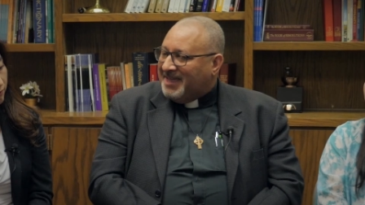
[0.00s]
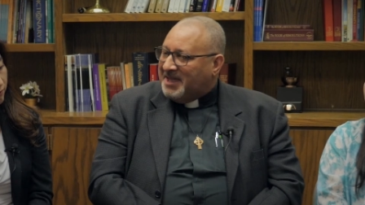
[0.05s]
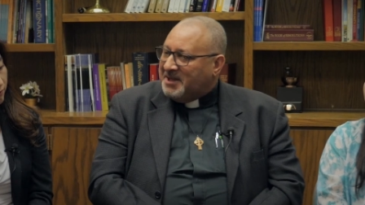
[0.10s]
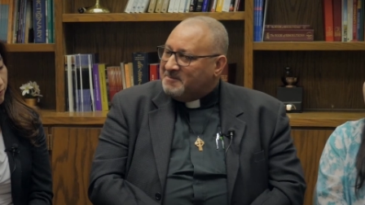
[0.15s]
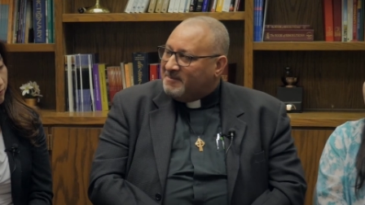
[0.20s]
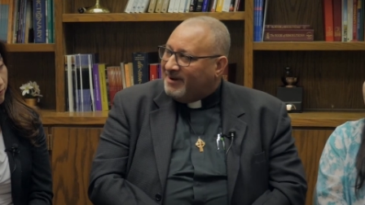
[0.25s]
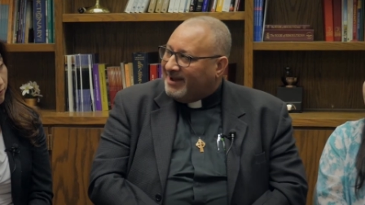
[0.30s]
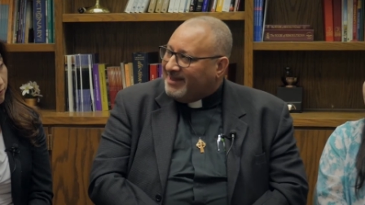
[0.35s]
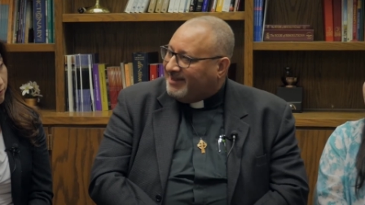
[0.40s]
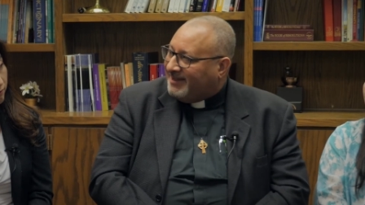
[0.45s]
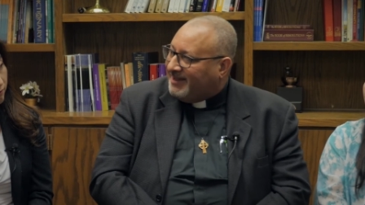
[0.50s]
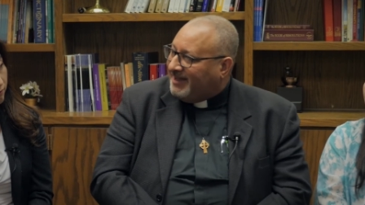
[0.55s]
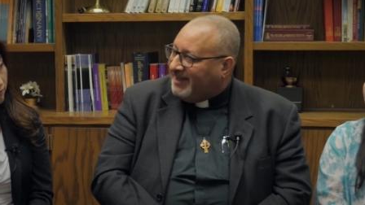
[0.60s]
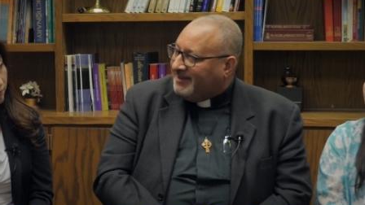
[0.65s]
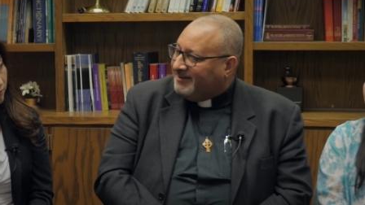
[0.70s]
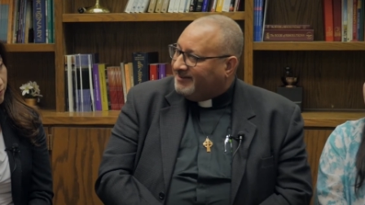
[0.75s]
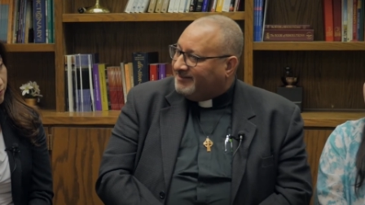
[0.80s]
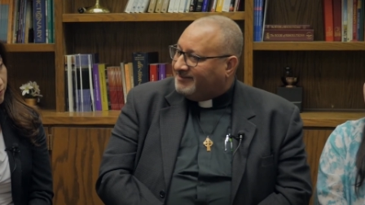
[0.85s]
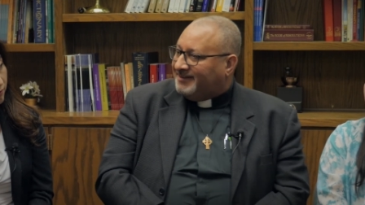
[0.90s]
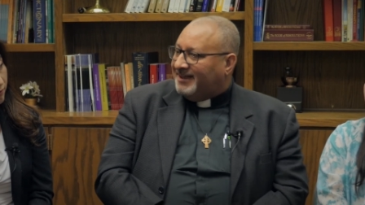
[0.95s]
In my
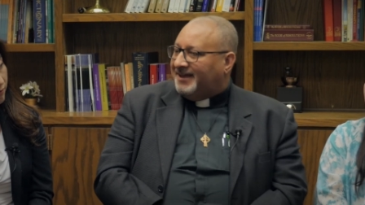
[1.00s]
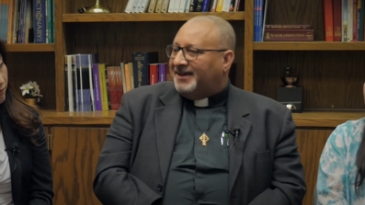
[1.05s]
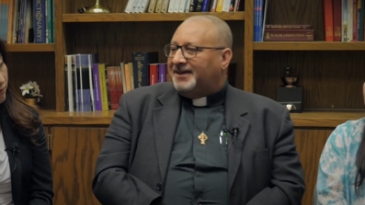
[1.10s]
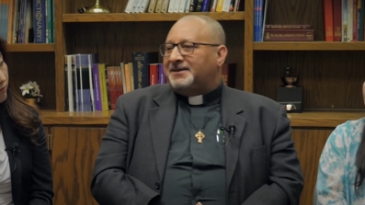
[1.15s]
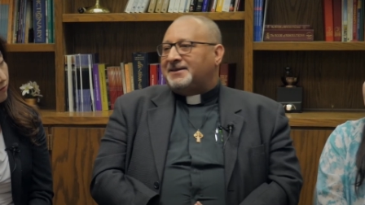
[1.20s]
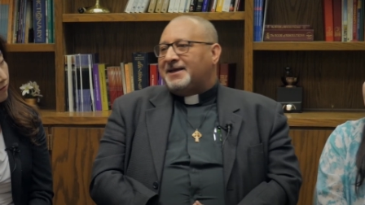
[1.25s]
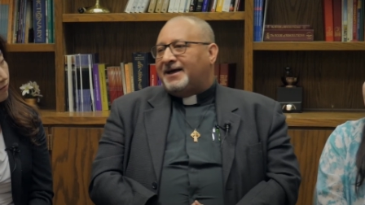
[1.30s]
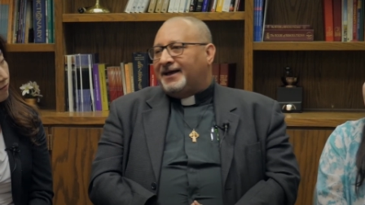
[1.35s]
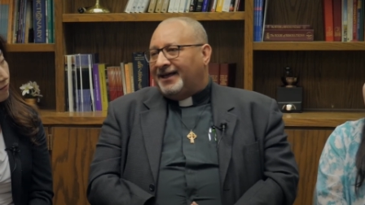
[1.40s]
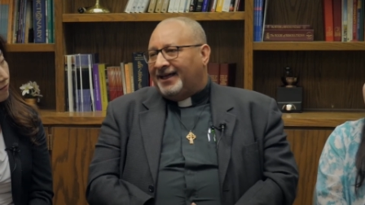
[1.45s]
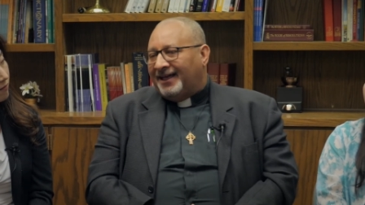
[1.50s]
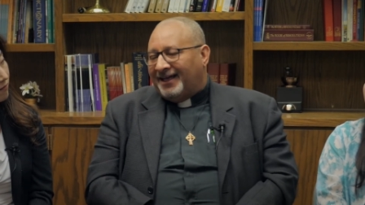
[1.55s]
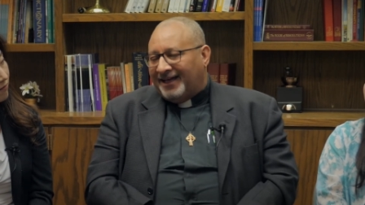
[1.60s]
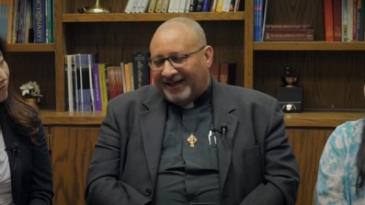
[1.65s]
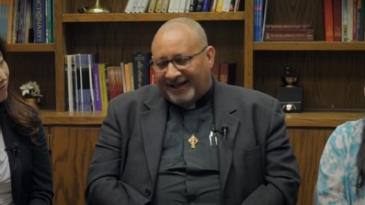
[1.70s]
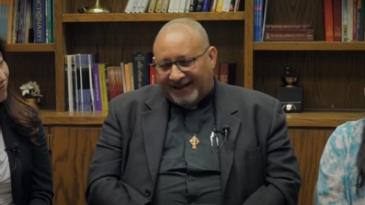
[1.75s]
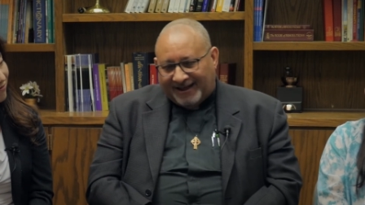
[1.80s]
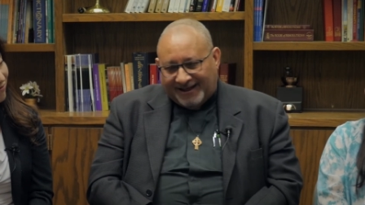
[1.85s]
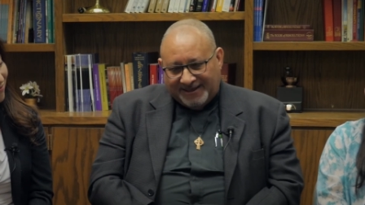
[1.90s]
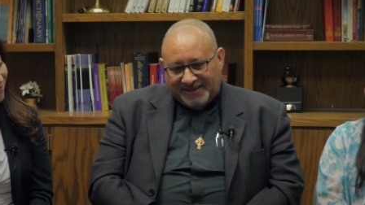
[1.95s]
case, Anne,
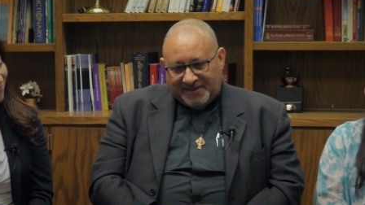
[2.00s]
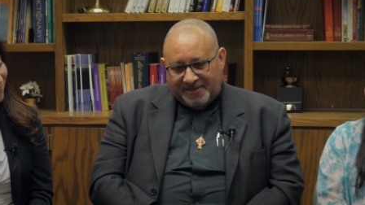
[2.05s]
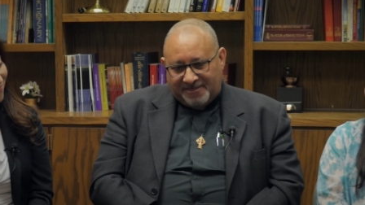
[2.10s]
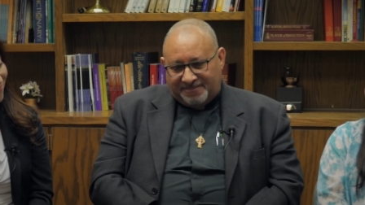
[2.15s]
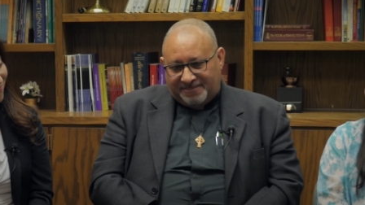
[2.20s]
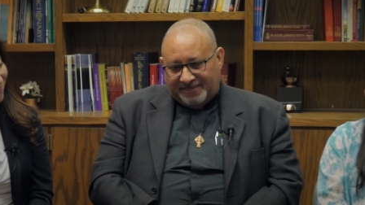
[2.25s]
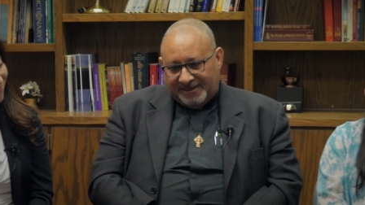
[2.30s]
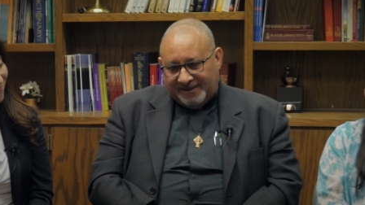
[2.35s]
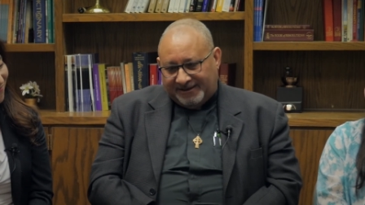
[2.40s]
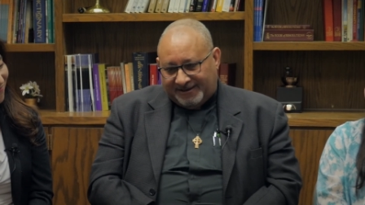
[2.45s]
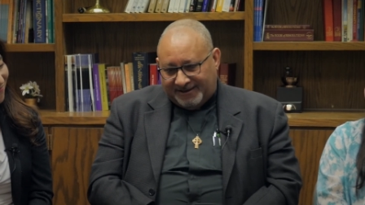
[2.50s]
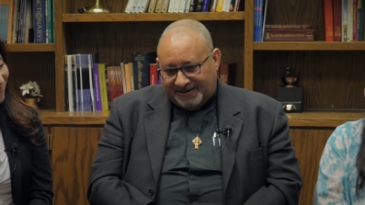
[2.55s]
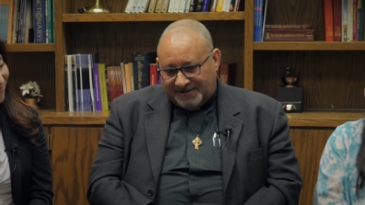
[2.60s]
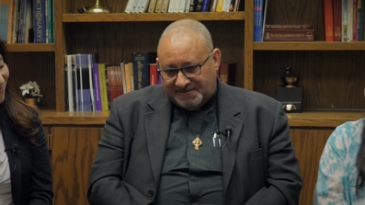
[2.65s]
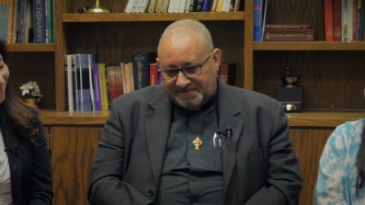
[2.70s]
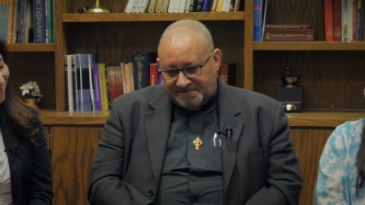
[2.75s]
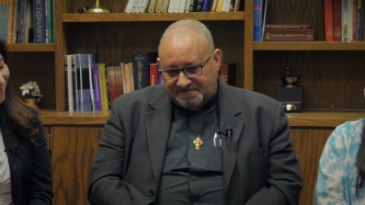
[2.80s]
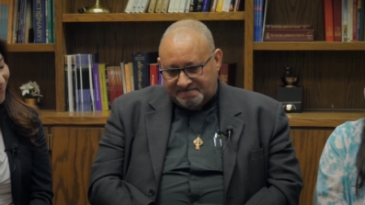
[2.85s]
I think